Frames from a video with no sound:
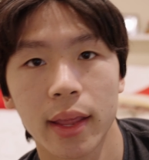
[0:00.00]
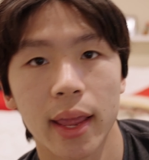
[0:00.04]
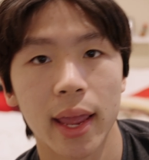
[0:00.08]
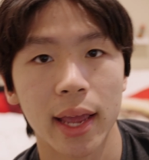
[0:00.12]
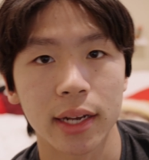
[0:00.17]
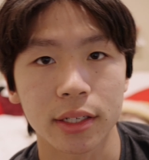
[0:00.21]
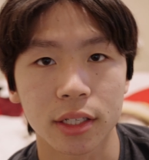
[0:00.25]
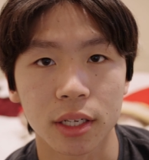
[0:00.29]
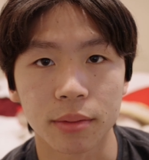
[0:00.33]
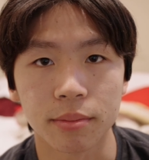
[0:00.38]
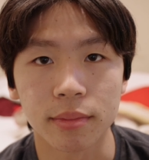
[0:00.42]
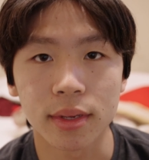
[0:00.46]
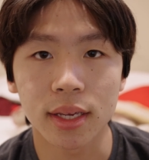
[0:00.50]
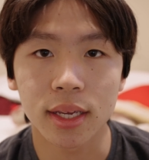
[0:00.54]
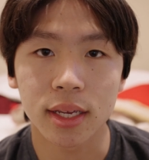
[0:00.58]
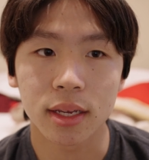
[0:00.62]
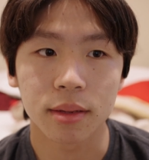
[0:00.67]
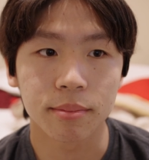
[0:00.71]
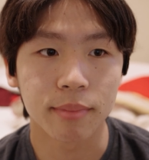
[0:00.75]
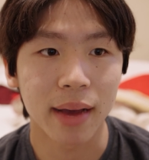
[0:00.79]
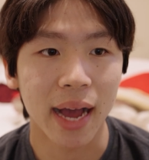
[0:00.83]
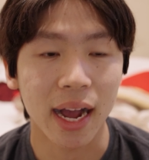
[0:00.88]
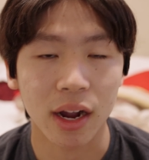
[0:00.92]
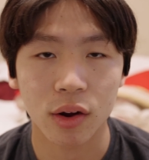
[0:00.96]
And to
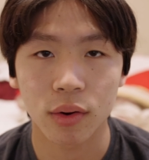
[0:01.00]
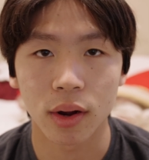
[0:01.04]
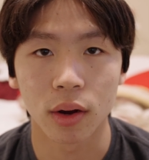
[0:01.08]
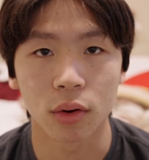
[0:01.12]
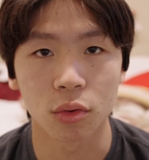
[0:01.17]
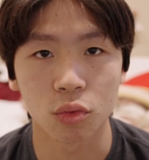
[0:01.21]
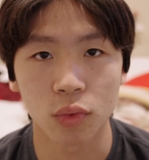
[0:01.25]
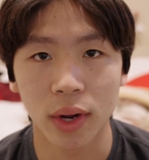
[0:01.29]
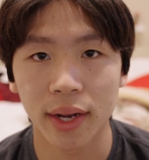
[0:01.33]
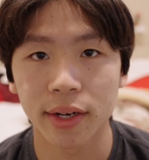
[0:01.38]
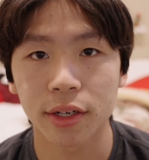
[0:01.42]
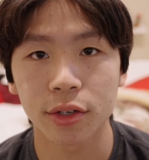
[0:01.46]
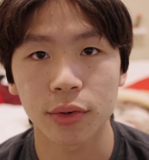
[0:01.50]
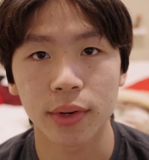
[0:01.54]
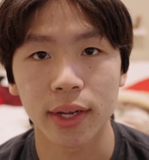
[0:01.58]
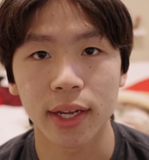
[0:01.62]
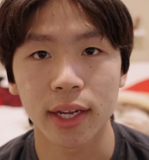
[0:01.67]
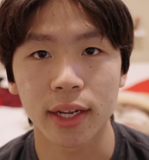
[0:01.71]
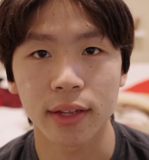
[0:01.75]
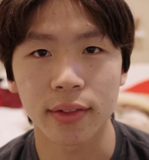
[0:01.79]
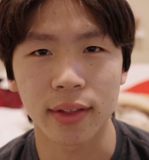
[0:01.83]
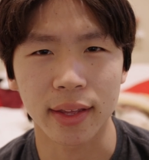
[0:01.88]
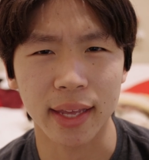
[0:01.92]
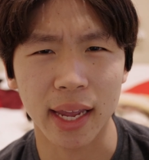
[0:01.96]
me, background
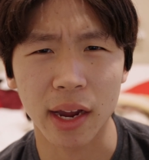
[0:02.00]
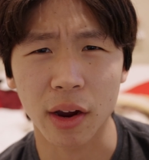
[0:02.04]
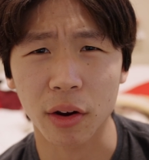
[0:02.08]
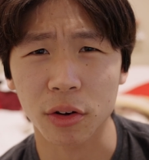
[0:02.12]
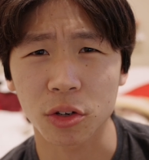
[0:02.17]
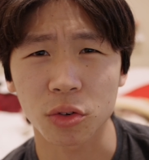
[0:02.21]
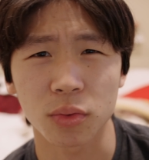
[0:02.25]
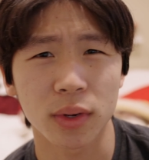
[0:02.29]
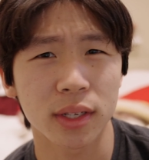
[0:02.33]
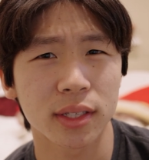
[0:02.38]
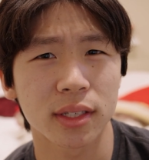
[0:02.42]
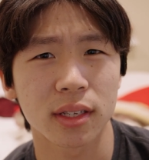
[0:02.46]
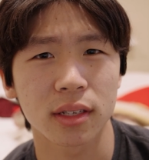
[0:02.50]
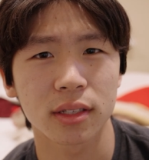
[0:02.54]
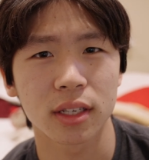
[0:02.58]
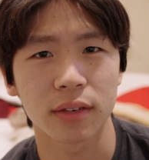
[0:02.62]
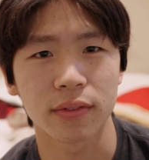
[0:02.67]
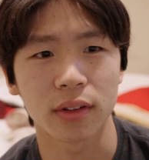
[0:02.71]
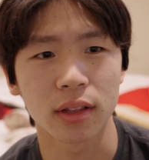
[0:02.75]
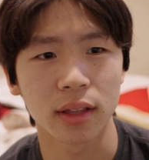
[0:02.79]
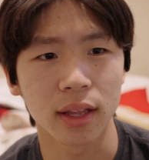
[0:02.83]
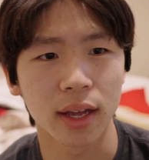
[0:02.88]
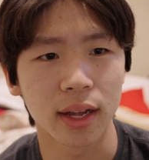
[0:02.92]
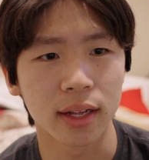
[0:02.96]
rendering, the characteristics
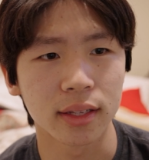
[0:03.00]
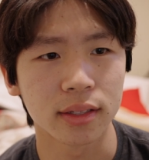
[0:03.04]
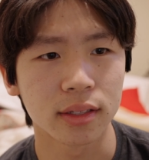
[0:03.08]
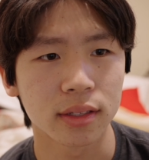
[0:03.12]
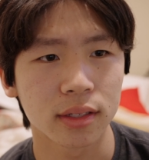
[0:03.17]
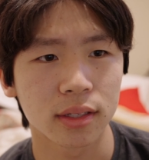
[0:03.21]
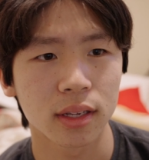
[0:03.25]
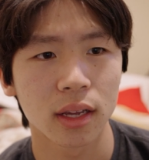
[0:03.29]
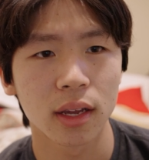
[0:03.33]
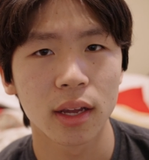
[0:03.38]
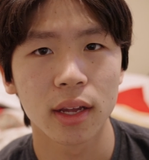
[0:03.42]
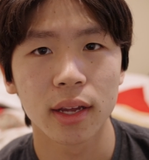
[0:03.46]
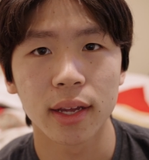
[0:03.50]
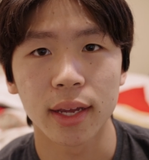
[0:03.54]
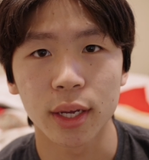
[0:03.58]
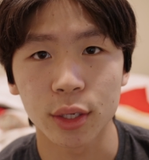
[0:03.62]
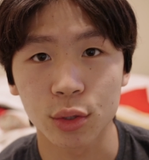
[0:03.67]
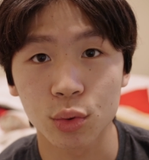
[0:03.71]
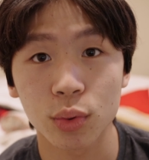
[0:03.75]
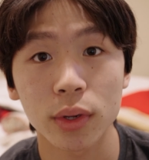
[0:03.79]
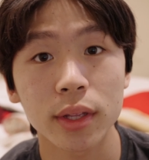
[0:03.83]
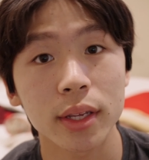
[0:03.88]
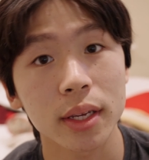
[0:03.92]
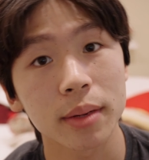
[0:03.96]
of a lens,
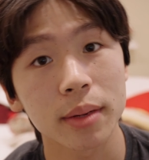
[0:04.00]
is really